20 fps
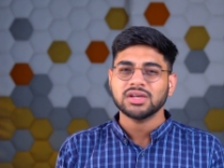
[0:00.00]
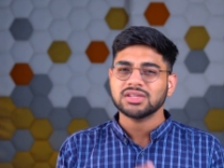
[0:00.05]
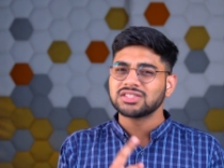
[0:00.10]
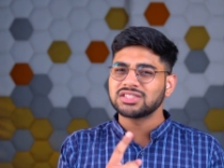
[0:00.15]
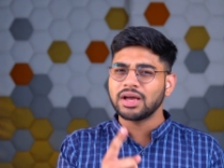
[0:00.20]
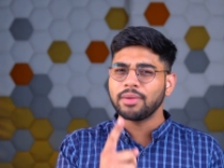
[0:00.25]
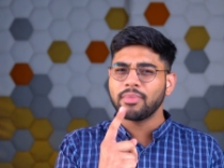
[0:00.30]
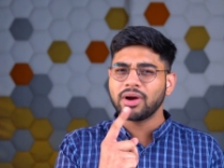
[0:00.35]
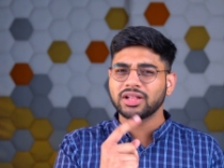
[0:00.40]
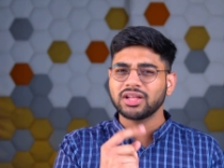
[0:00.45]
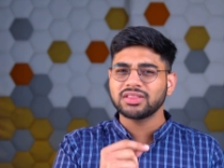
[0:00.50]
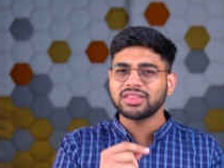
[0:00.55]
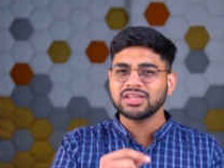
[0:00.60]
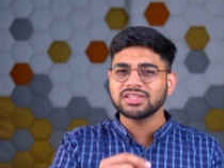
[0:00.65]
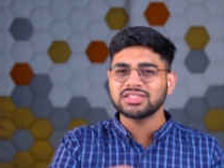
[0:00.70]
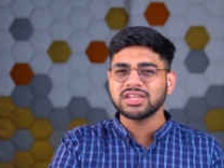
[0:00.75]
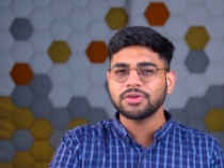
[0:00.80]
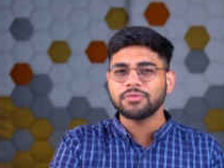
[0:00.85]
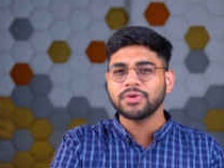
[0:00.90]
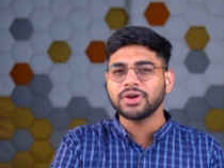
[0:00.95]
Some other
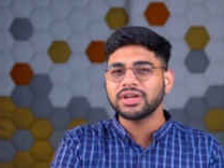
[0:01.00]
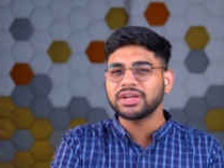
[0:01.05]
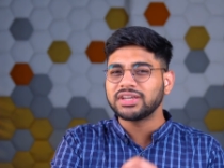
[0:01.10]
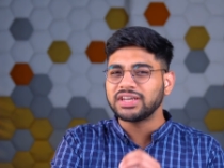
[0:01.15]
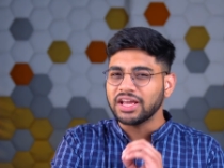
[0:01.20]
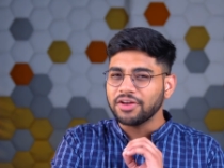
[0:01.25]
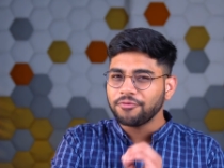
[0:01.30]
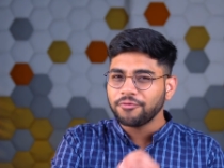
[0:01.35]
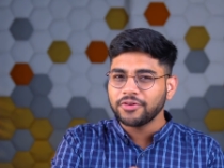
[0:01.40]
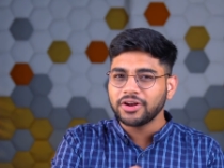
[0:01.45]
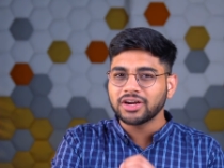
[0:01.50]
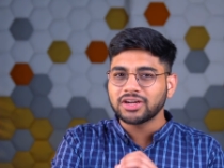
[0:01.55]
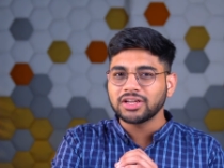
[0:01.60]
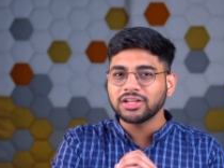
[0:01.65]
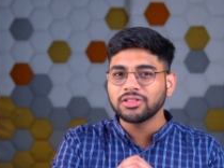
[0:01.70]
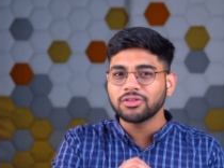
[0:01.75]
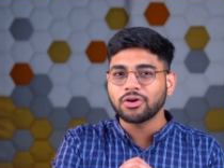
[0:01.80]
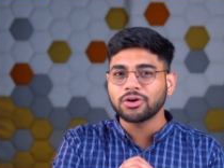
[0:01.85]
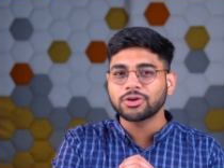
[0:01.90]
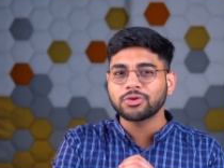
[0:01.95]
things that we're
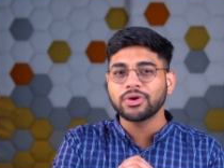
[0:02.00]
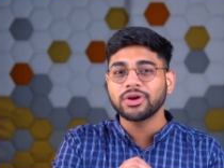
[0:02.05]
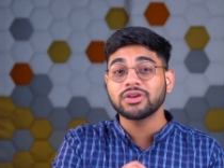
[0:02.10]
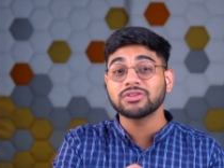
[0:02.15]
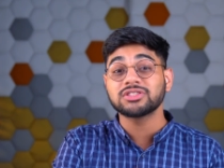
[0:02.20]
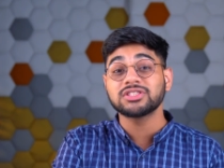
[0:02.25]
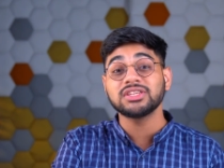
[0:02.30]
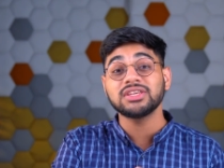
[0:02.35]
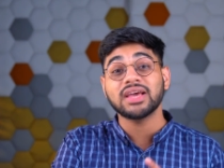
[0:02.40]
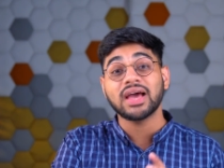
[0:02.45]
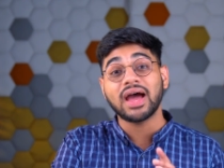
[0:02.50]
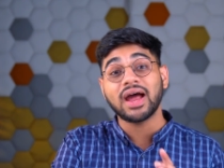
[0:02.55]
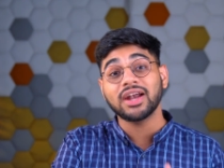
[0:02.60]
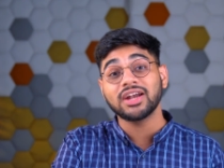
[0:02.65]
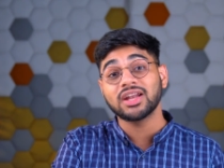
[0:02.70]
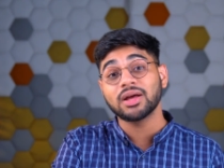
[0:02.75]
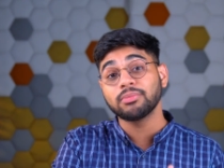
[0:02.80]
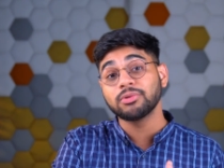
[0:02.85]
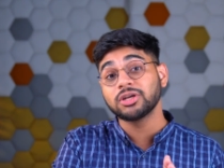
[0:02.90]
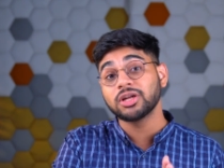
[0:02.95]
definitely not going to see at
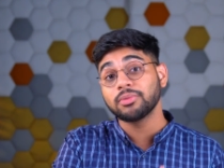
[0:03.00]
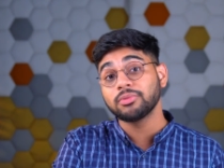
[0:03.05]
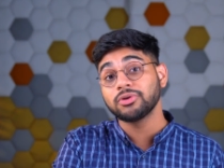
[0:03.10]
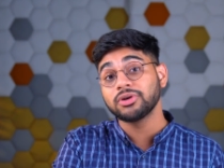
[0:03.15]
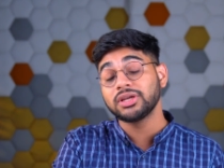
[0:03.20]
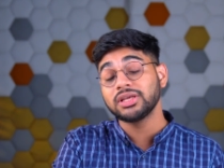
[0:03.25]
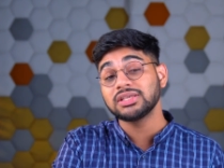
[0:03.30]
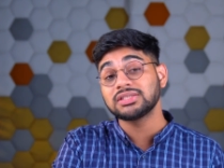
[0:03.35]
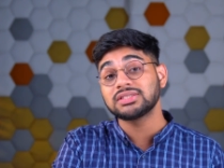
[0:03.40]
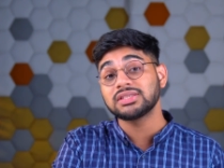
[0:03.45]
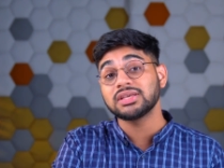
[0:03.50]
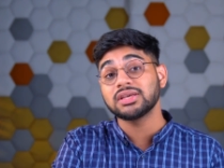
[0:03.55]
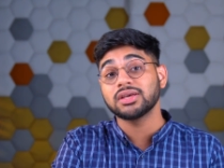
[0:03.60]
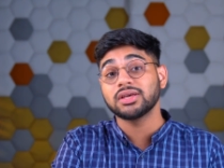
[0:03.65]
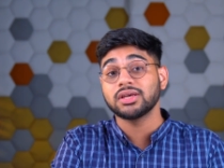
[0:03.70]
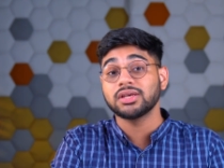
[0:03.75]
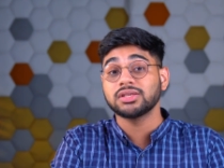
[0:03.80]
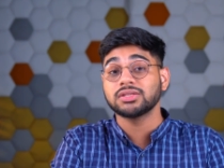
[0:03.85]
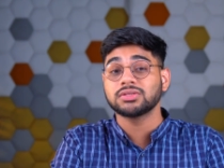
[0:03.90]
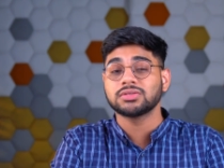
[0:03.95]
WWDC
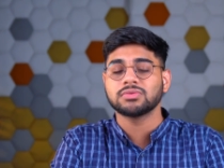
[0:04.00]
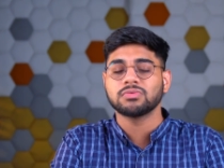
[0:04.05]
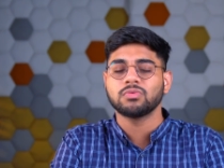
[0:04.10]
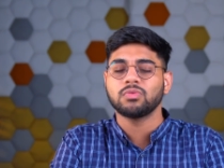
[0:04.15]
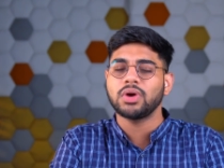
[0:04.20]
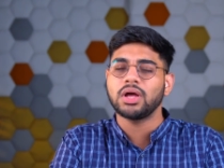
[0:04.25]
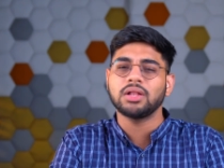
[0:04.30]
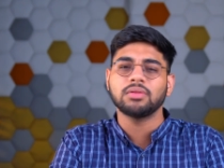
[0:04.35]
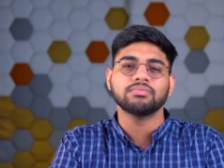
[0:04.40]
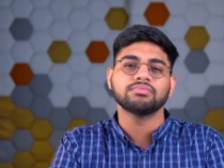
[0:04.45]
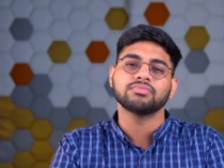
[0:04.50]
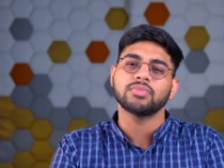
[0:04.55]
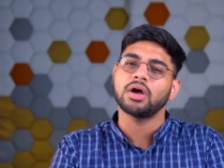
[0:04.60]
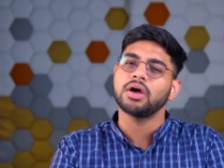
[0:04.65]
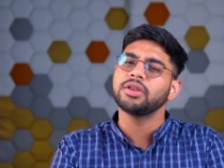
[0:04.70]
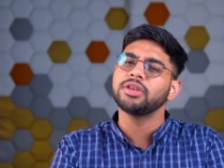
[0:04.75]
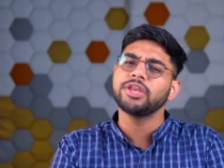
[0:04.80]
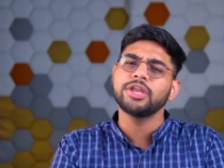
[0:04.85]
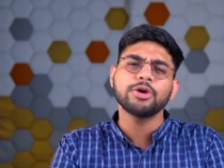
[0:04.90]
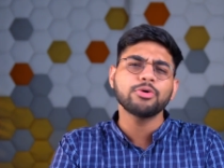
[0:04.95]
is, well,
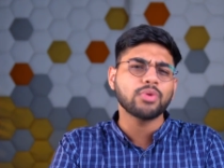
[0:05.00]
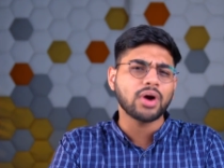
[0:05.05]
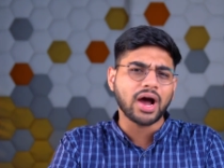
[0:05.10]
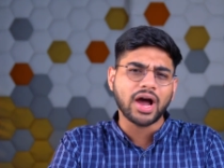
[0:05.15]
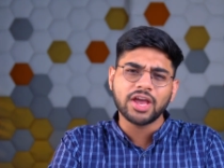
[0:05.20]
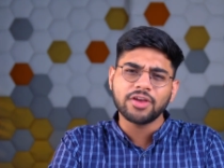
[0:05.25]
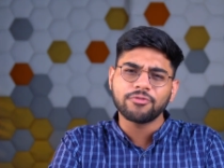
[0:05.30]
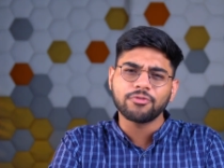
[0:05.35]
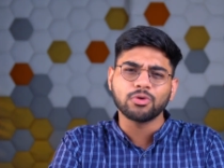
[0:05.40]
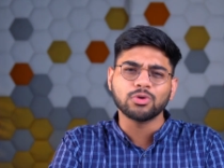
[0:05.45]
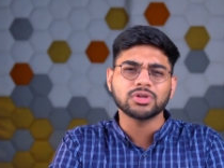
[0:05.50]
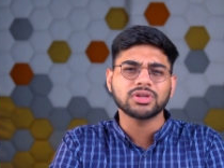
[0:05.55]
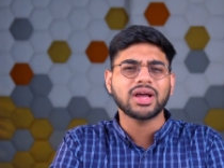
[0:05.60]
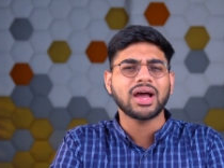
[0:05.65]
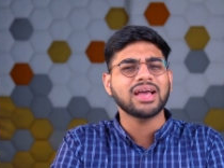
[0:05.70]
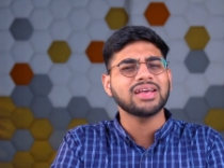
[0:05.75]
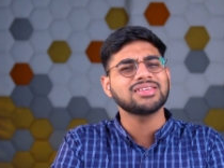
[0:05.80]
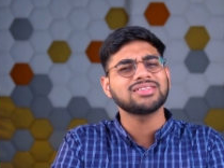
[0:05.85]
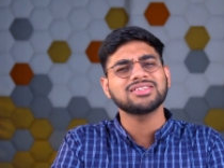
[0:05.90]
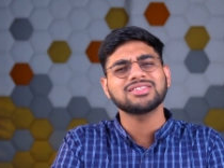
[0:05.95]
a new iPhone.
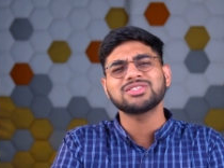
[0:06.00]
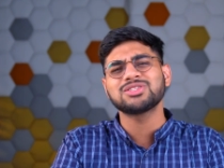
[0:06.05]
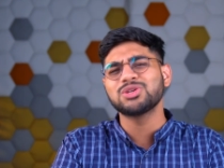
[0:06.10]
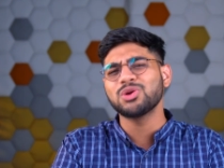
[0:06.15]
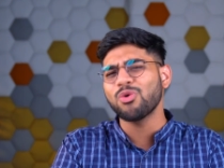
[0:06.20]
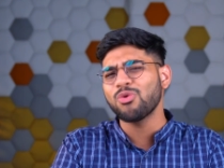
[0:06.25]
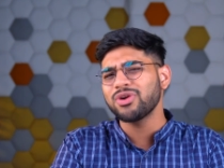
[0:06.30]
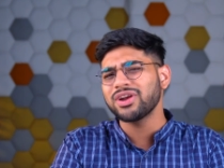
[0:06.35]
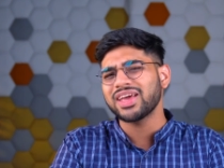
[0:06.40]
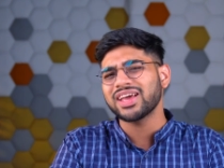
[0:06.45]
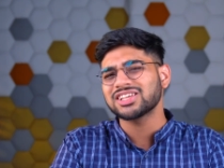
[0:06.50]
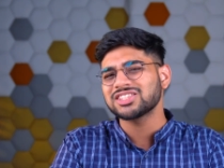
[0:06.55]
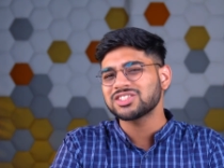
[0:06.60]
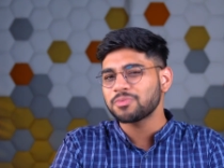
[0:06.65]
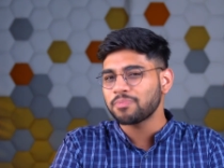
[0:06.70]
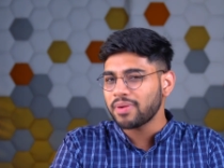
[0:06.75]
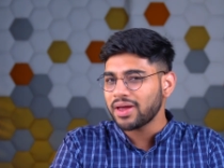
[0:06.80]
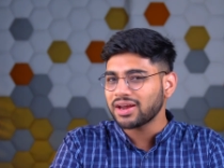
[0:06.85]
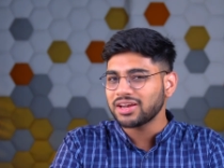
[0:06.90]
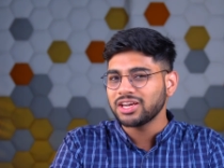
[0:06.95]
Guys, just don't
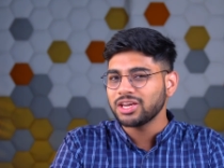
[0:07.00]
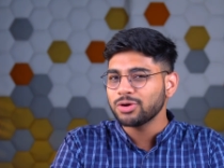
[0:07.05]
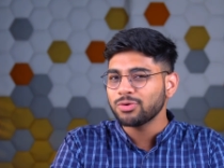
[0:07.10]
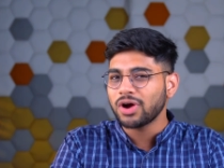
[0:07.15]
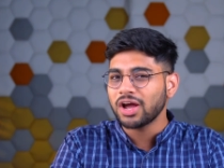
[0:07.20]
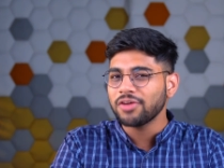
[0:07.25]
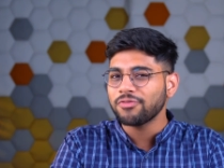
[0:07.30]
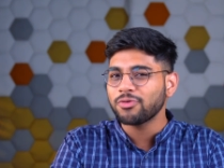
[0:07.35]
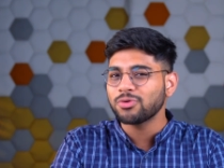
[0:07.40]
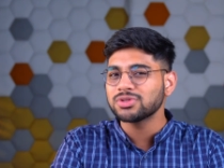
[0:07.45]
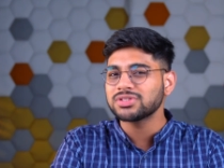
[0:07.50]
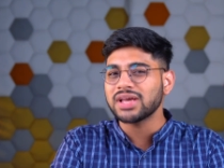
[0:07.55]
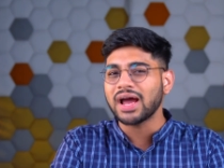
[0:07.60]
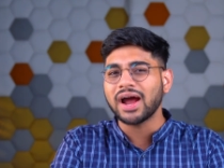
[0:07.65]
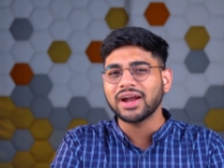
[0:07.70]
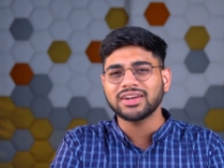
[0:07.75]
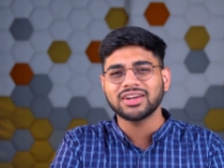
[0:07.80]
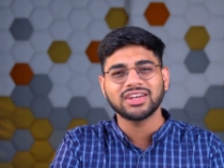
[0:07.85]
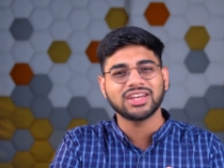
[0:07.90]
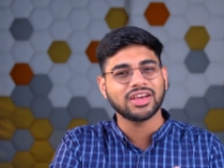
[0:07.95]
expect new iPhones
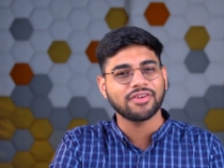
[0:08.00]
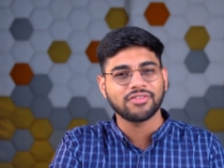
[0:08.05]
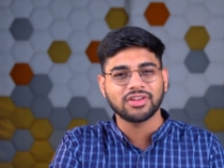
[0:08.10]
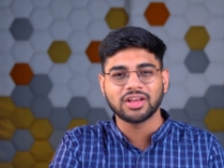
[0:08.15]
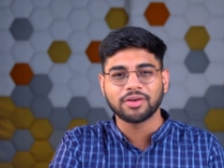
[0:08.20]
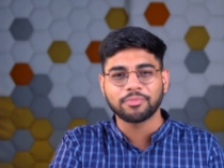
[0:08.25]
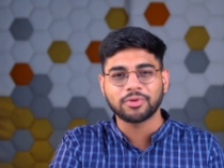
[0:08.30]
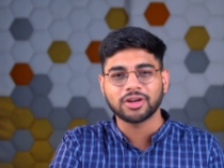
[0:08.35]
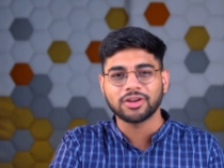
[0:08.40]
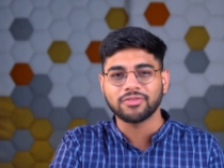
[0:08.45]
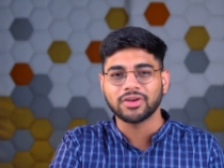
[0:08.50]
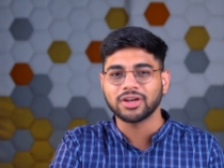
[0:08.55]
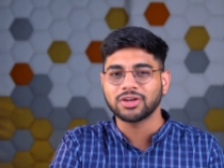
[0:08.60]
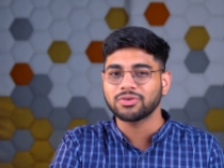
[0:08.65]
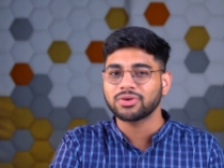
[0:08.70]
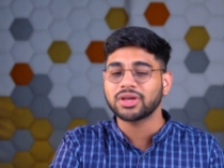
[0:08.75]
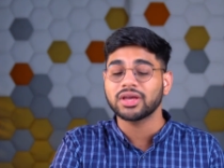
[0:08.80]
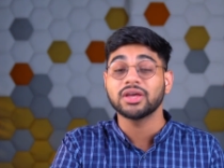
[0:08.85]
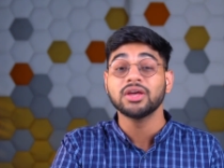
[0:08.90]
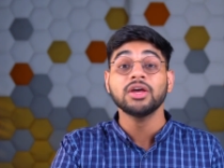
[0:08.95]
at a developer event,
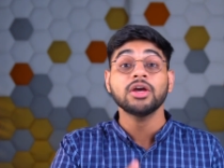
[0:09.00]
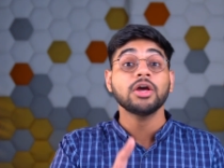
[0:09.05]
okay?